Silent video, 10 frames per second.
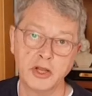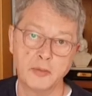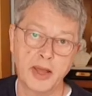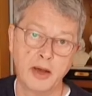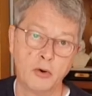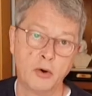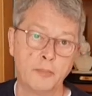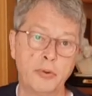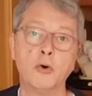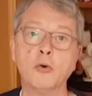about
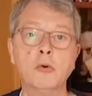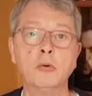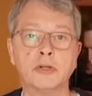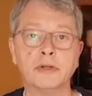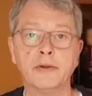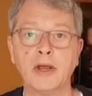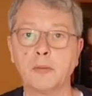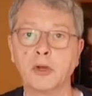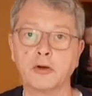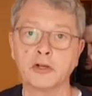Paul and how he
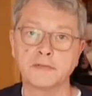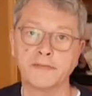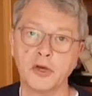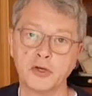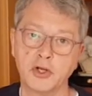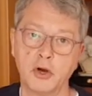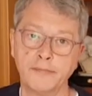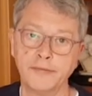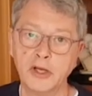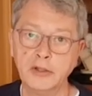got his first
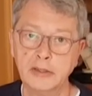Hofner,